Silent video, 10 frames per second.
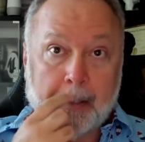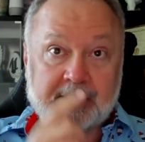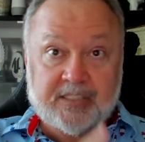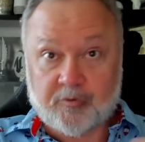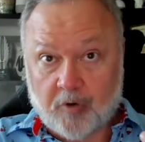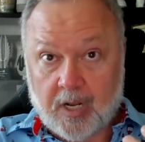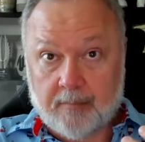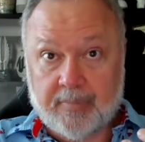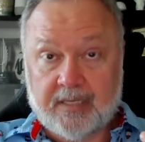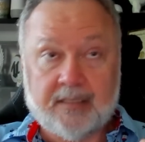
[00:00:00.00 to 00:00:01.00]

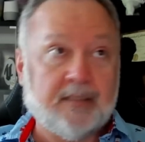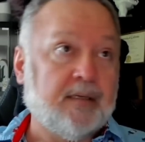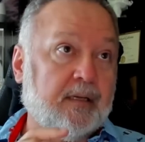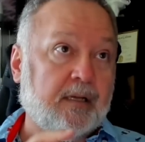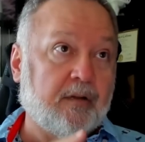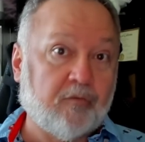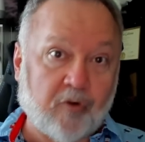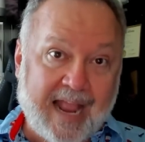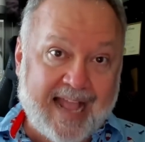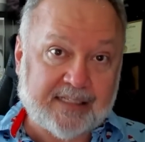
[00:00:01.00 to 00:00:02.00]
scrub,
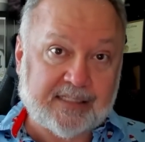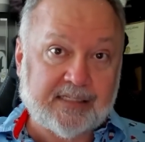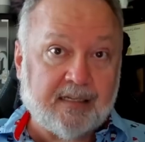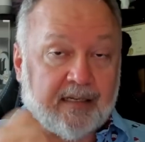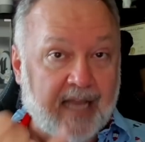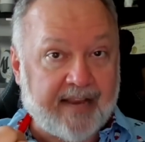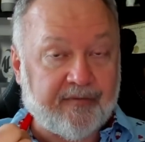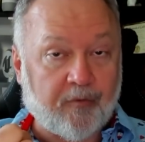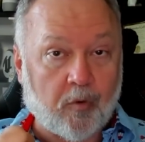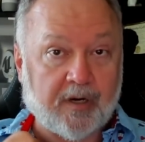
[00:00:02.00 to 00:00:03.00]
grass, light
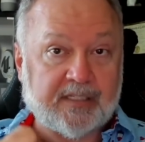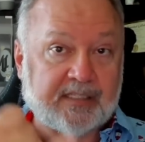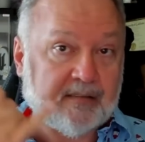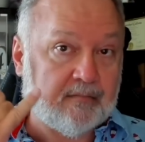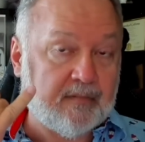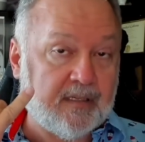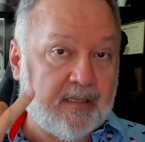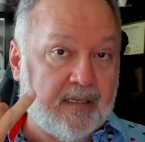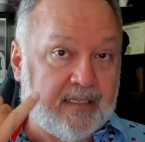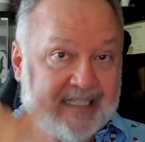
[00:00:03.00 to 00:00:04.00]
forest,
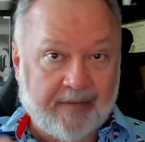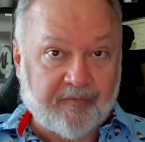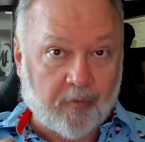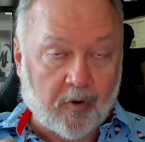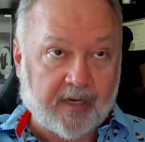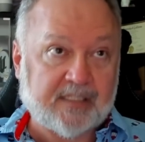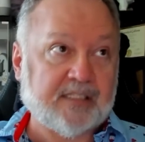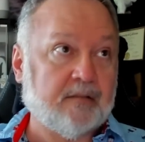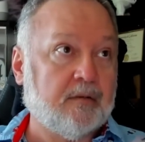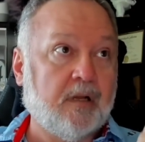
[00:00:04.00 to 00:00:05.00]
deep
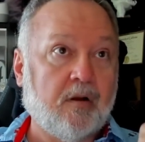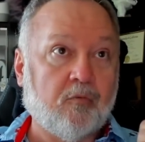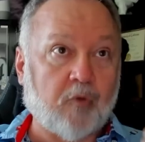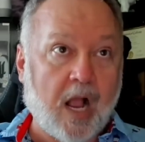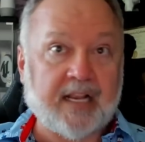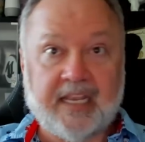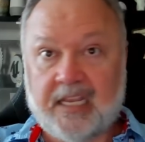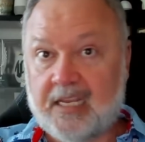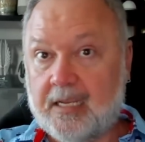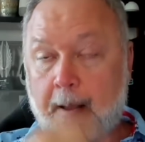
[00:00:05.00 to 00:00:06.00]
forest,
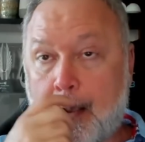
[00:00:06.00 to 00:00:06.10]
rocky,